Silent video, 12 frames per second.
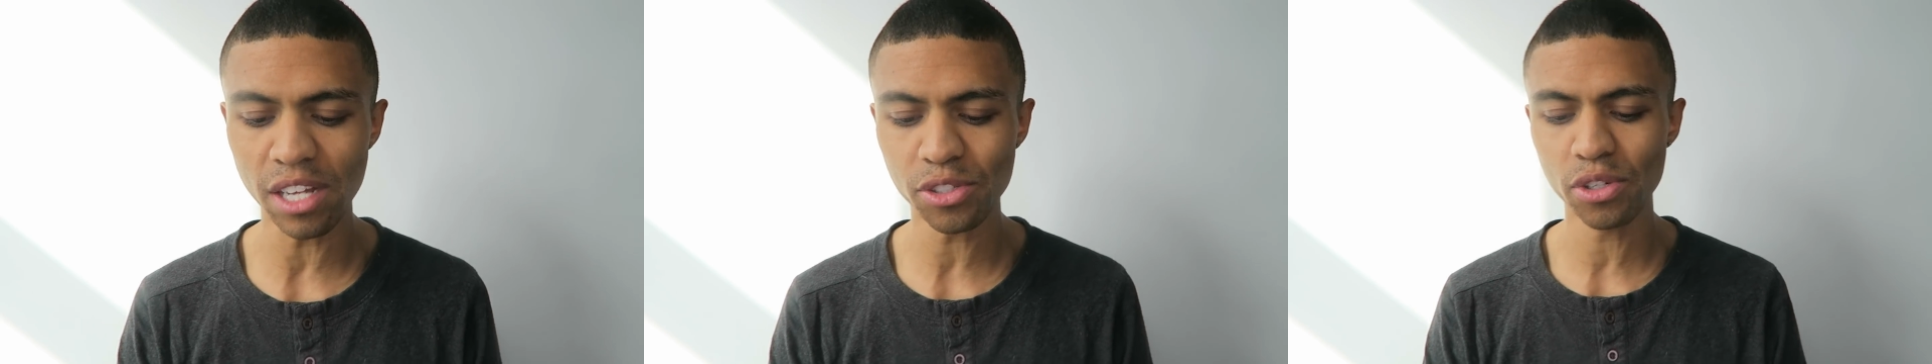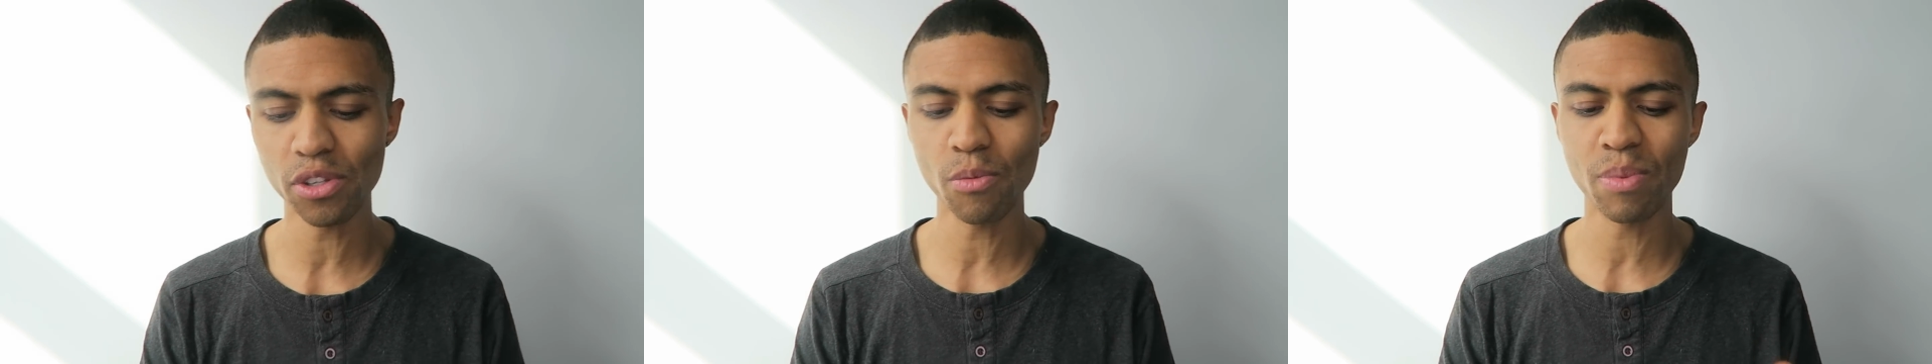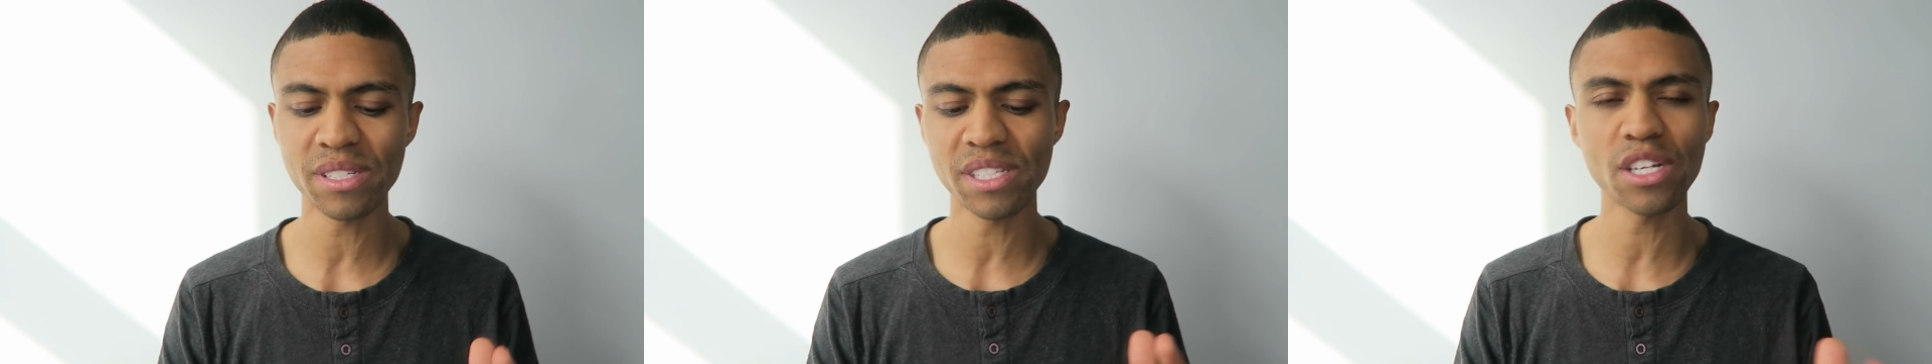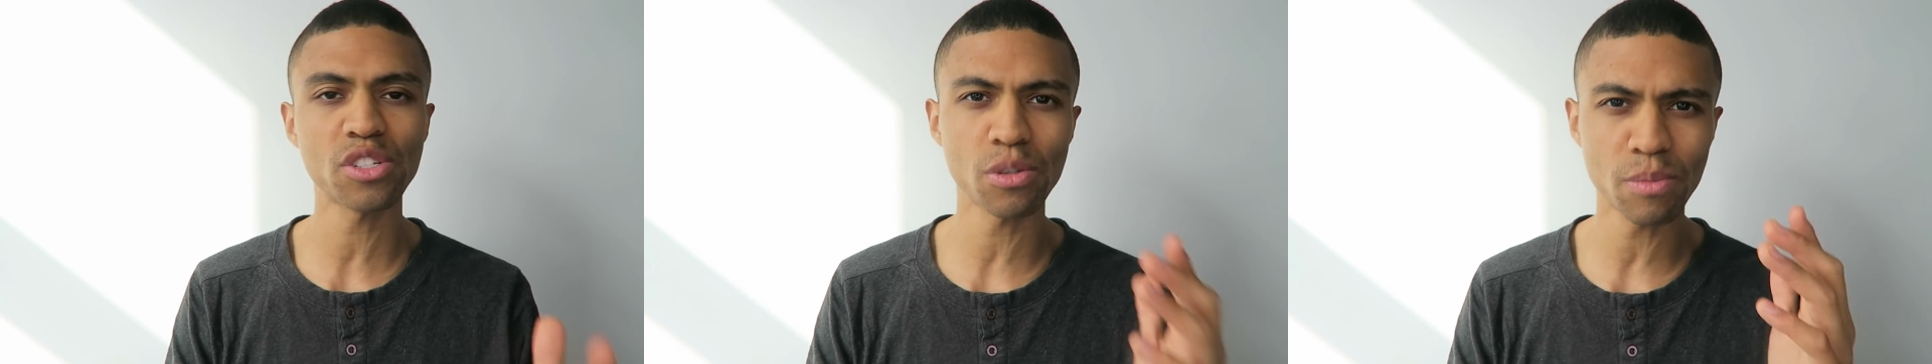Oscar Lopez,
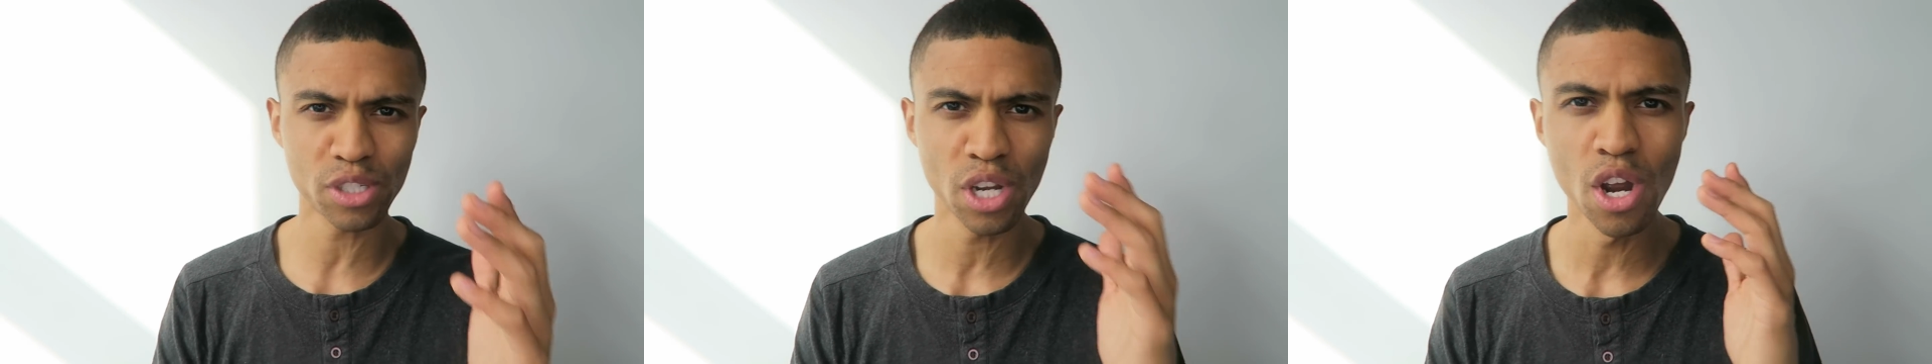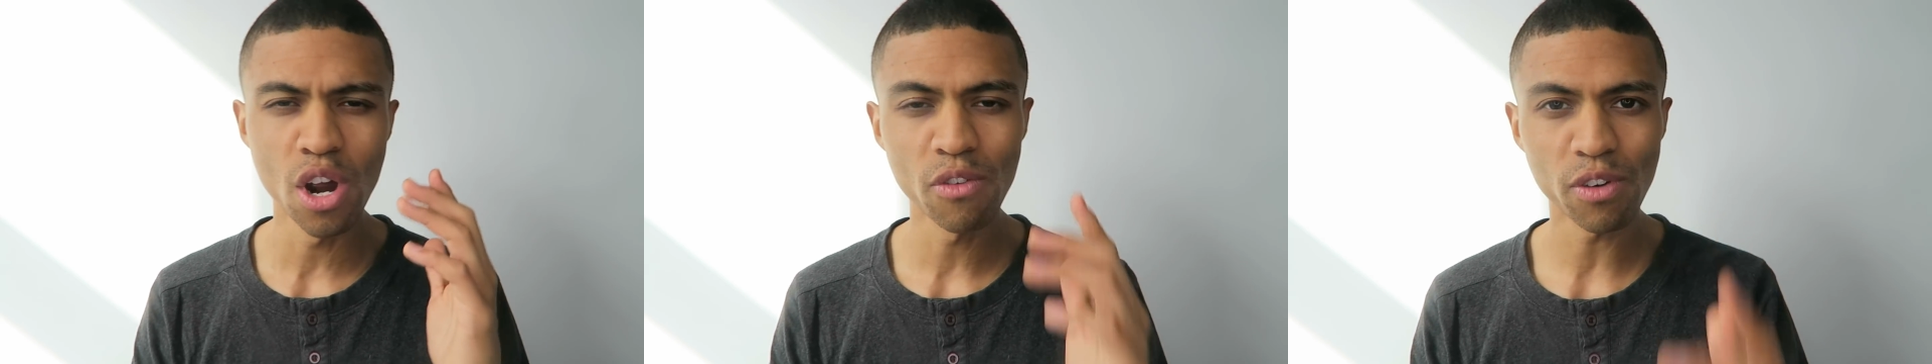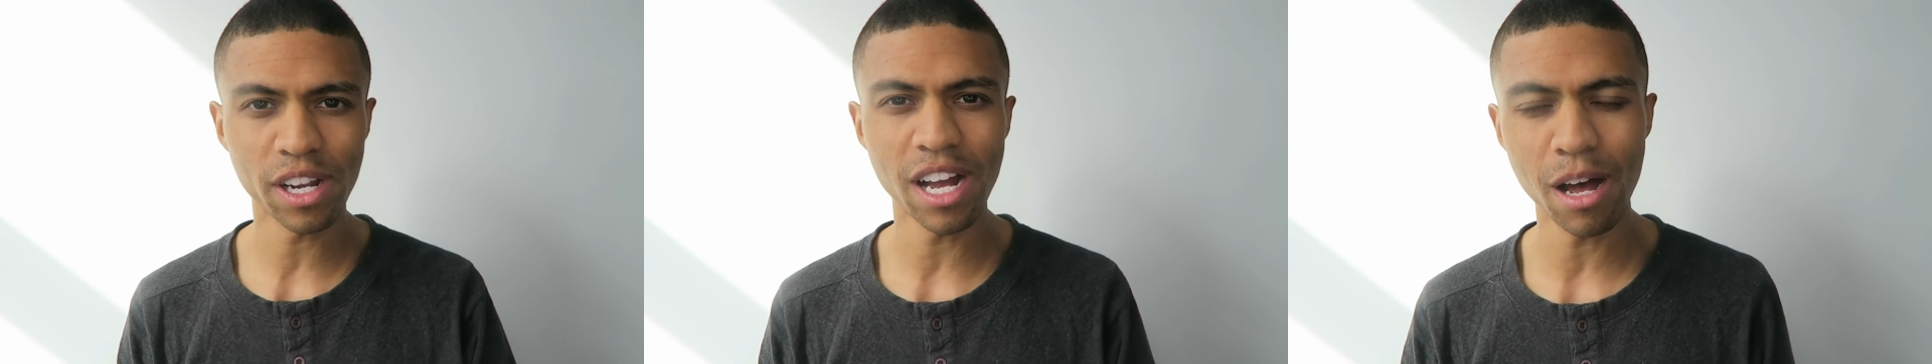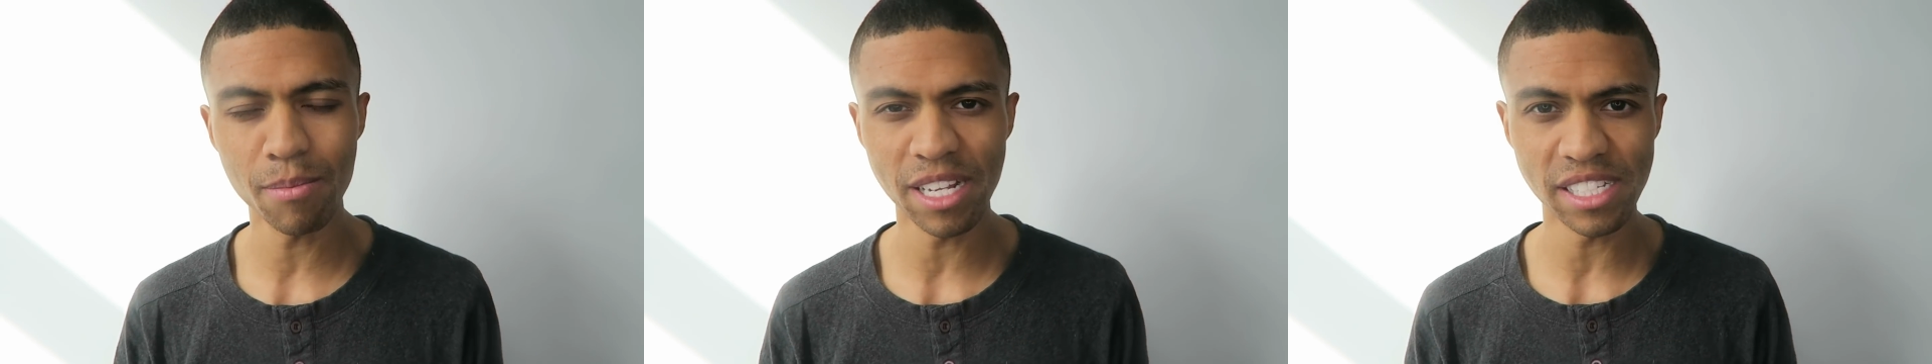thank you so much for
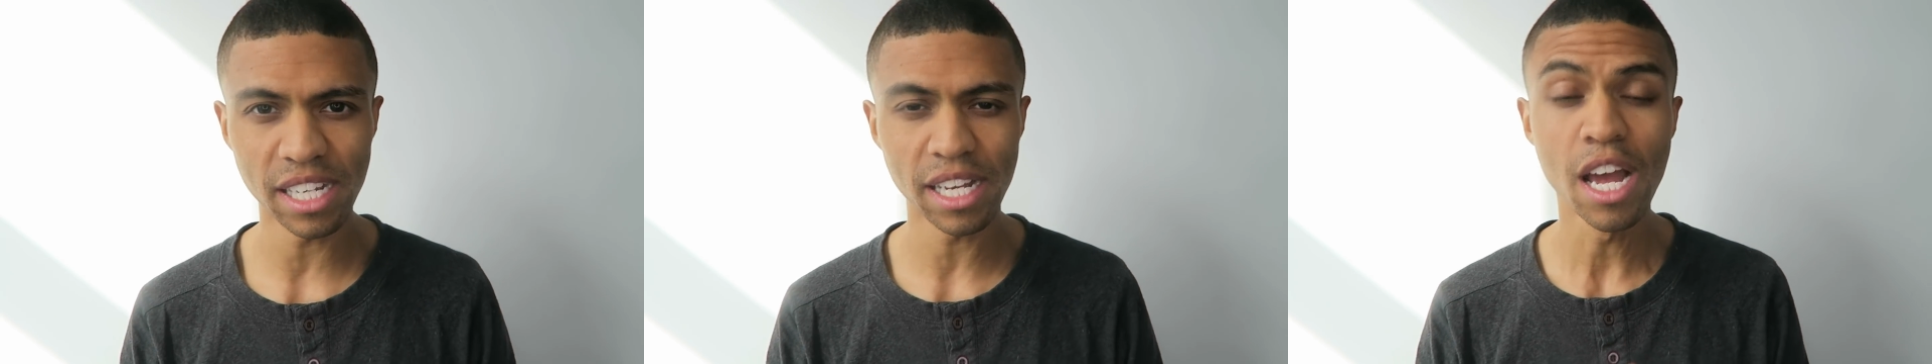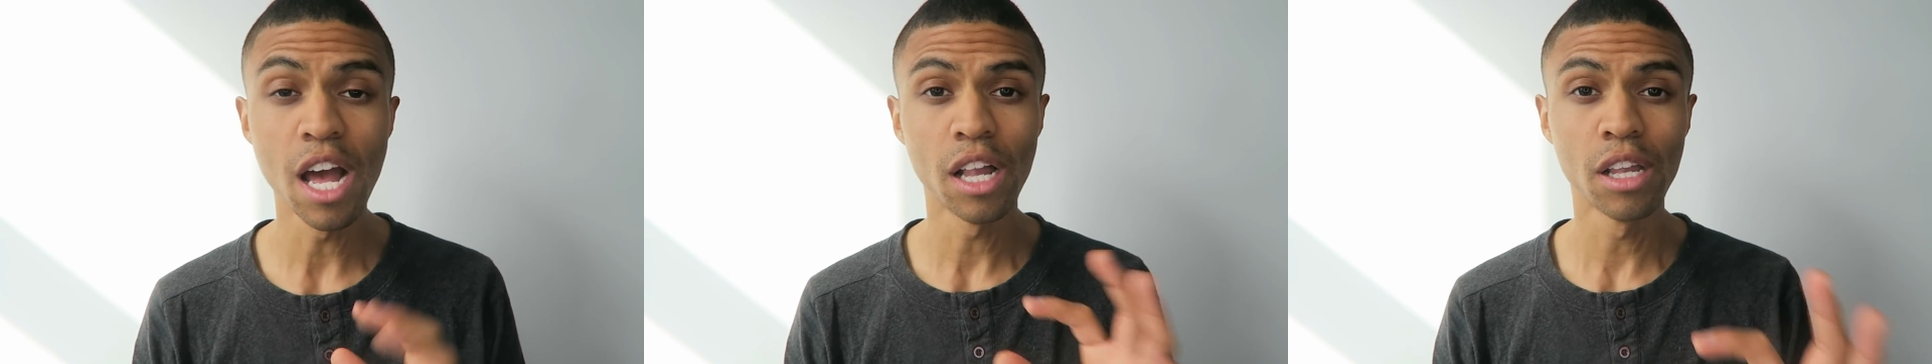commenting.